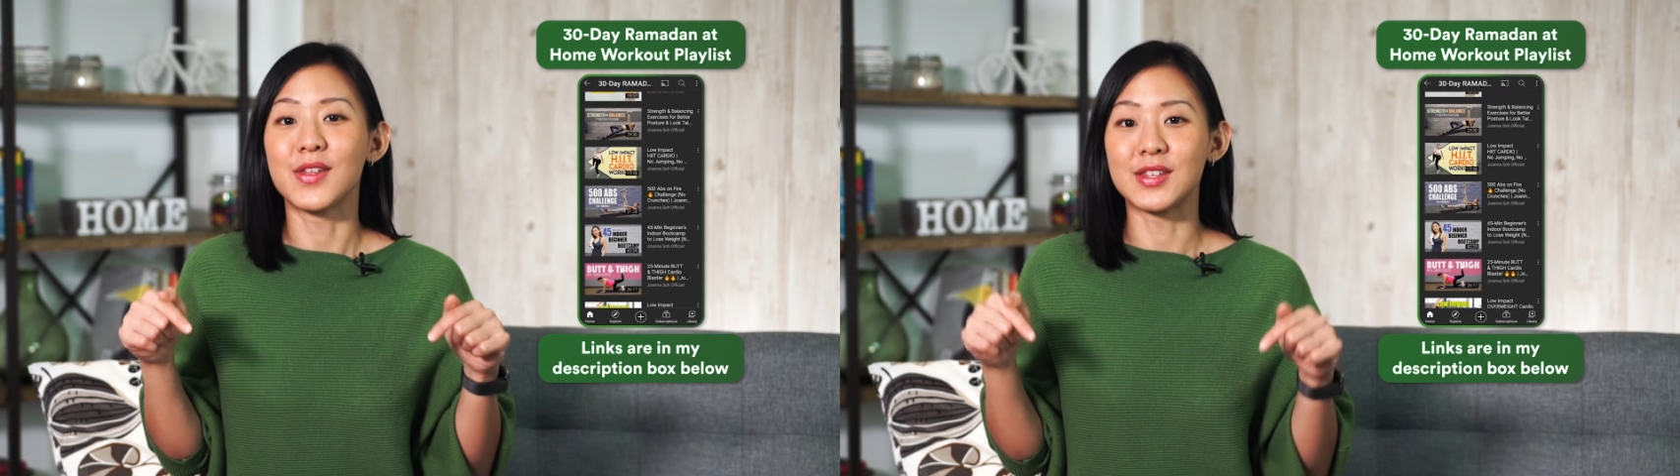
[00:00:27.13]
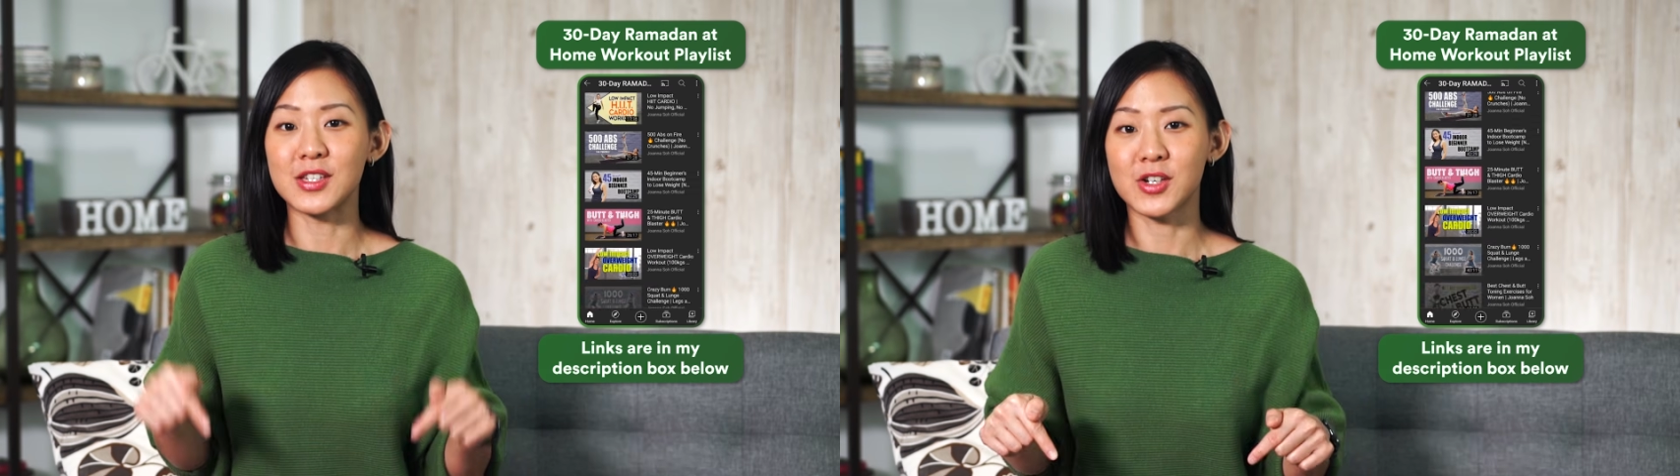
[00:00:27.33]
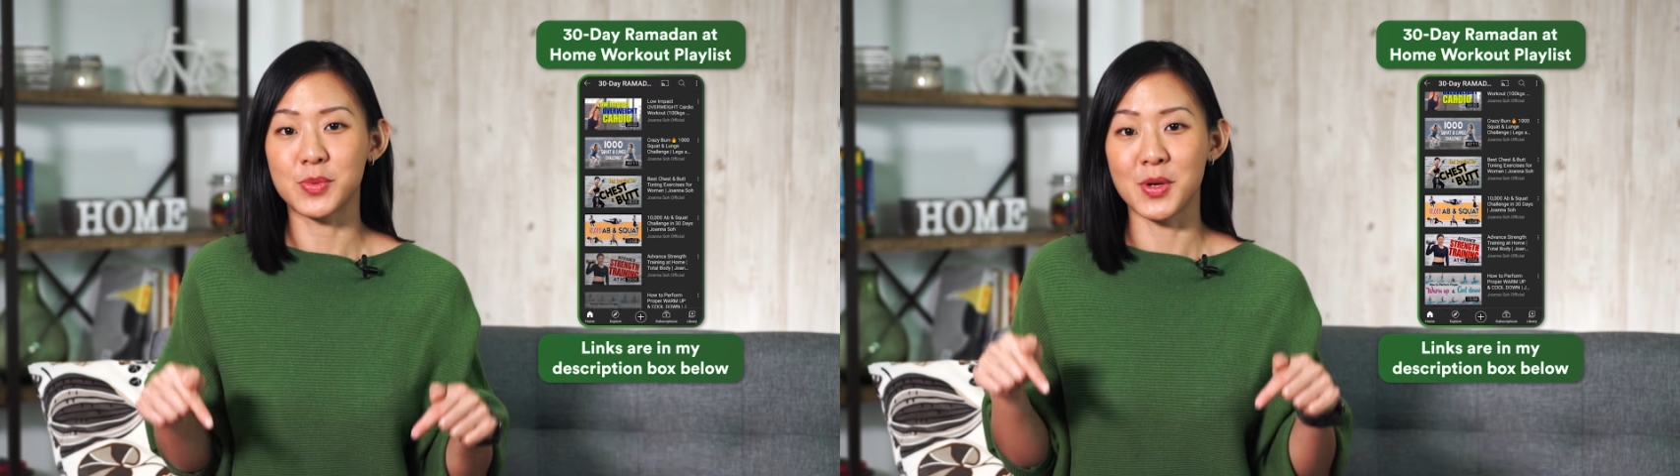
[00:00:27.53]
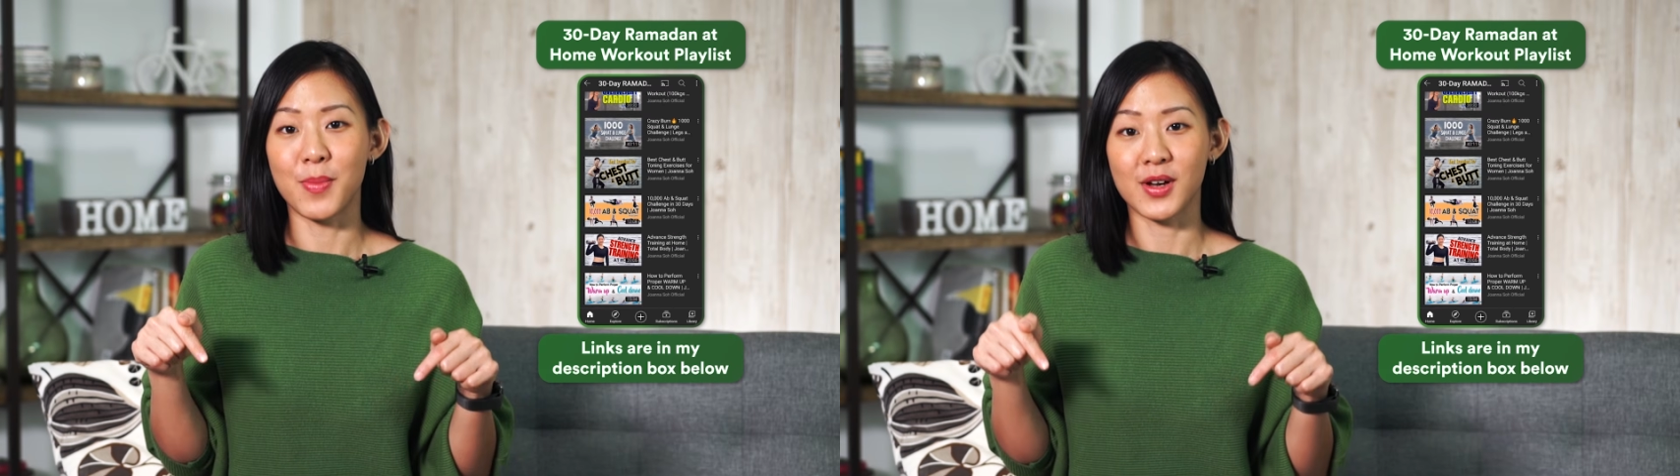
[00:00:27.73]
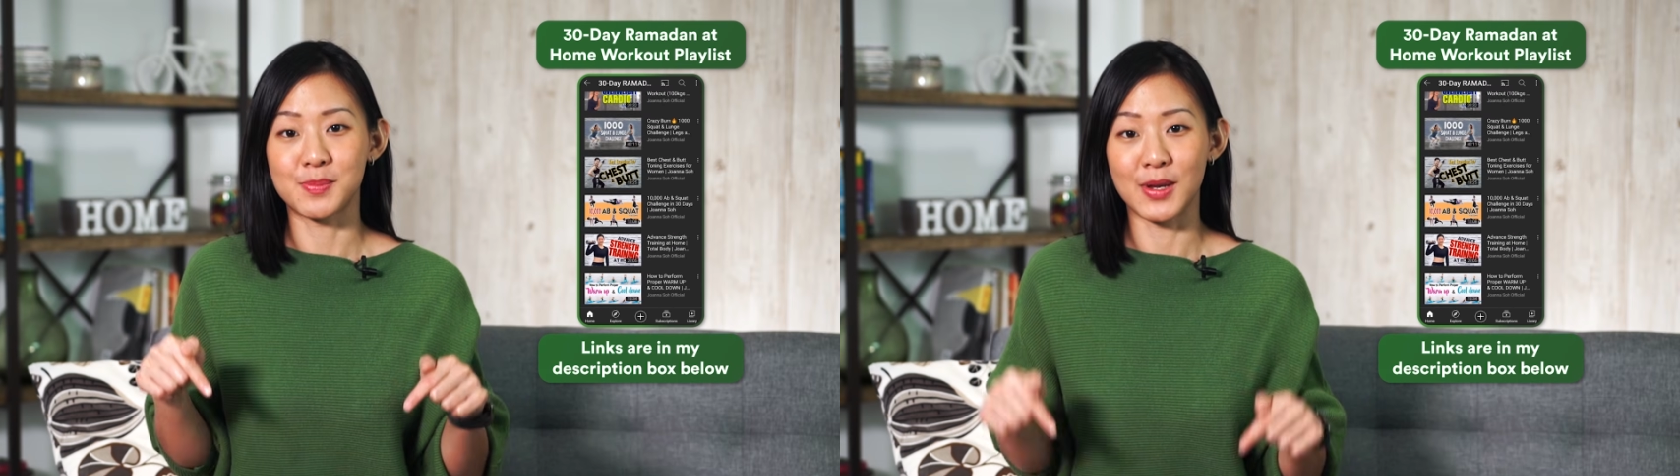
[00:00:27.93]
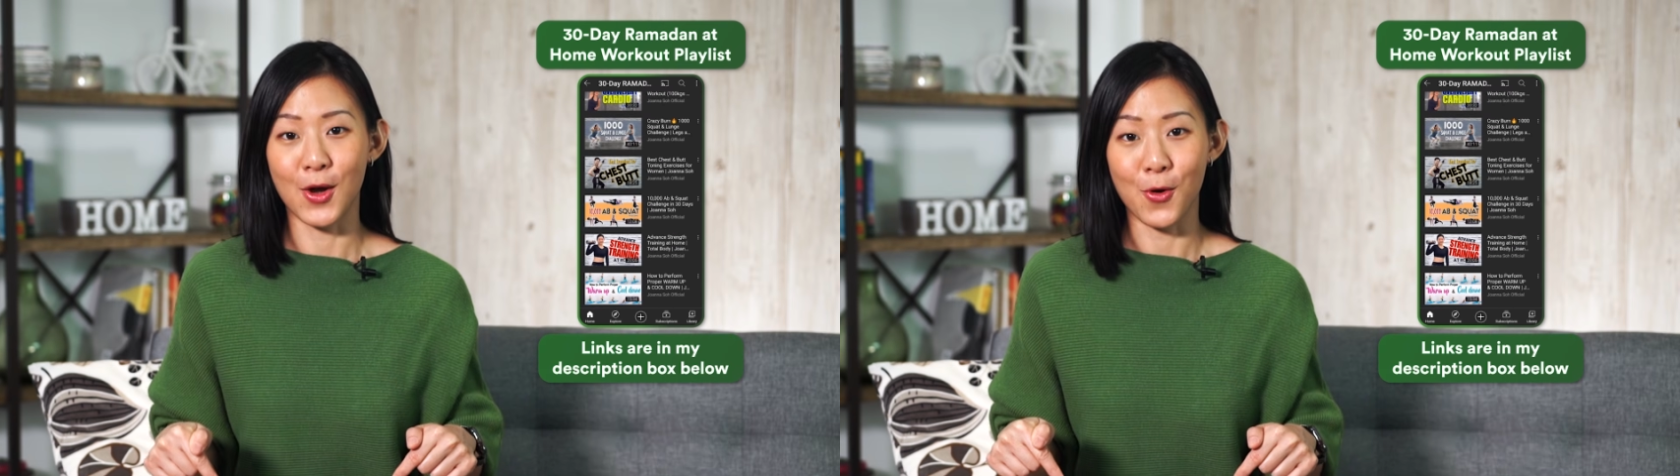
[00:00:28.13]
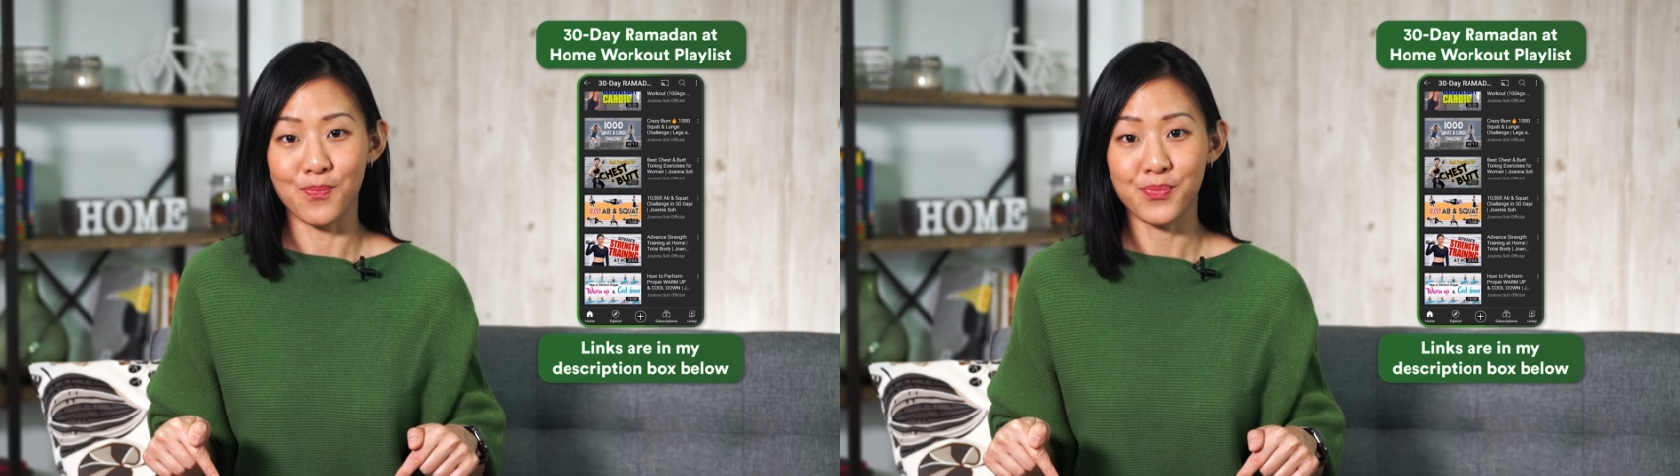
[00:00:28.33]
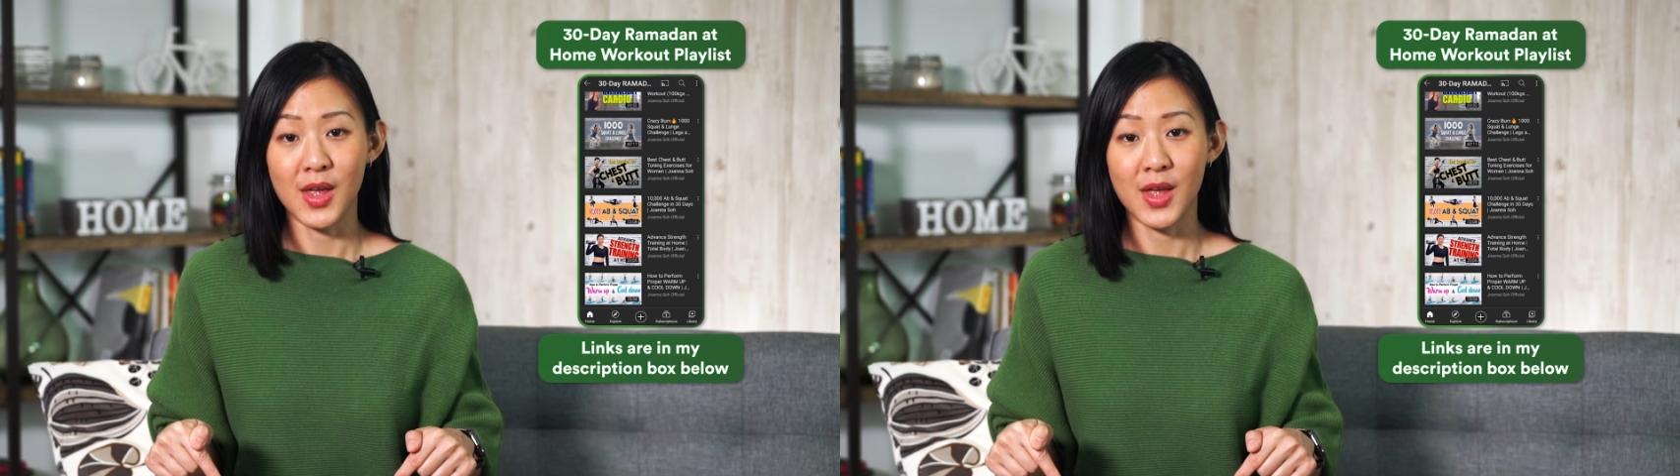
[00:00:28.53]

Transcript: the description box below.